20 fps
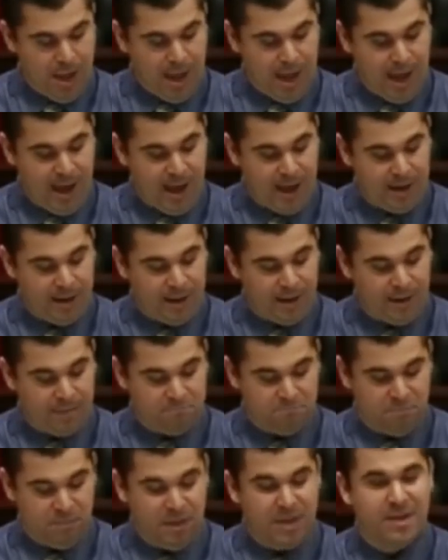And
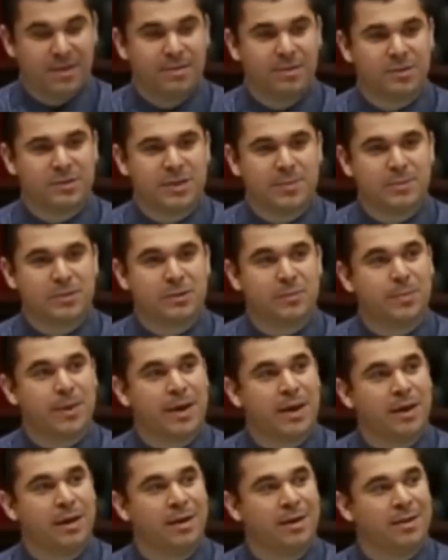there seems to
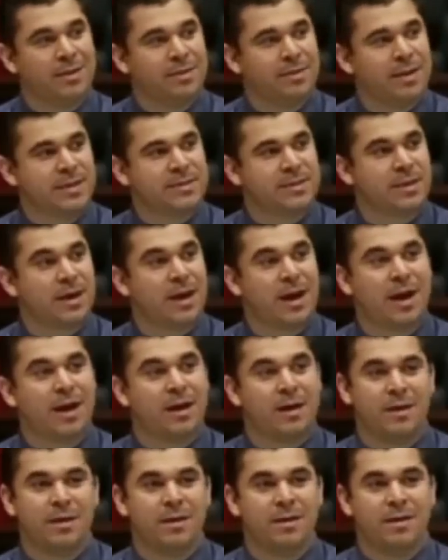be this
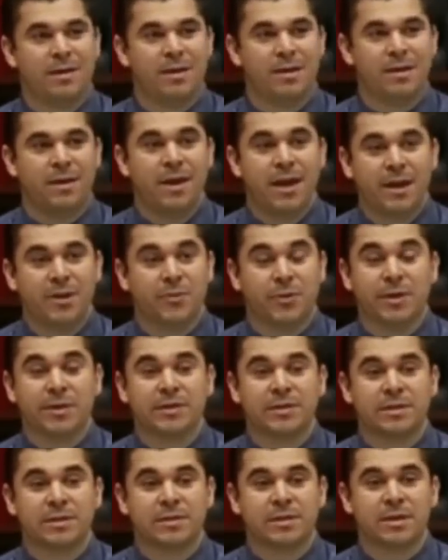
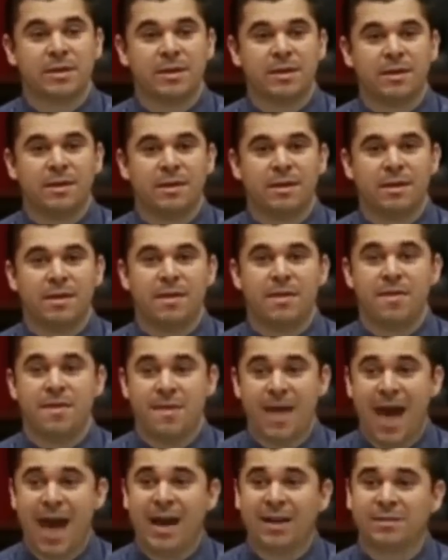ignorance
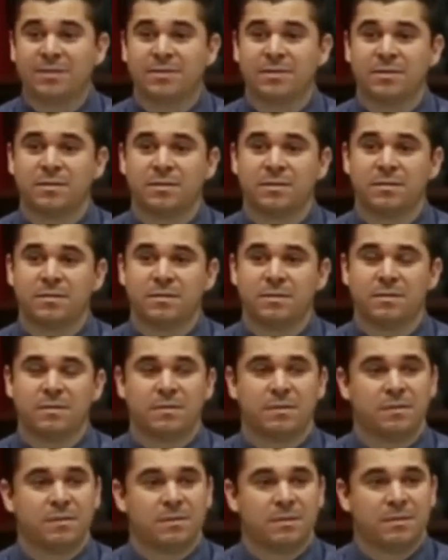that
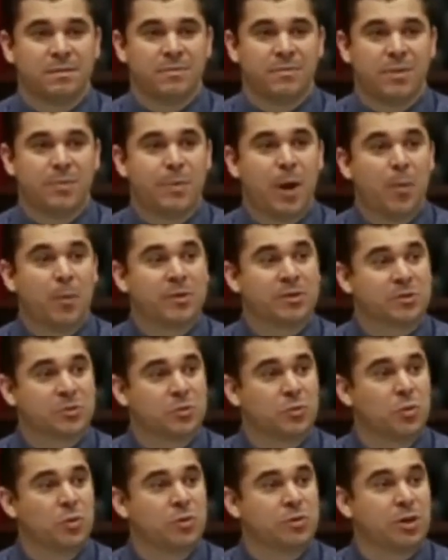public
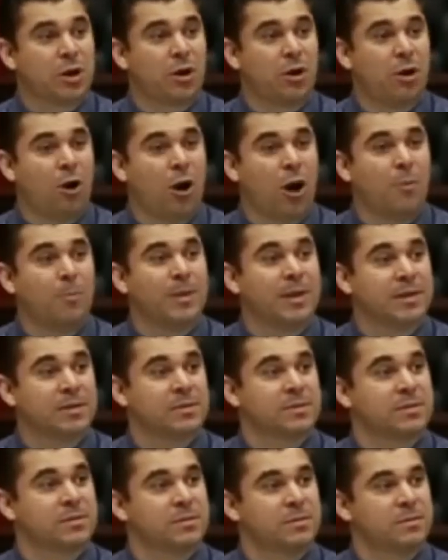schools are
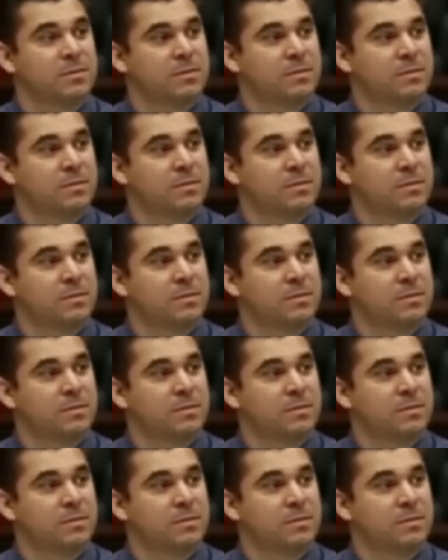harmless.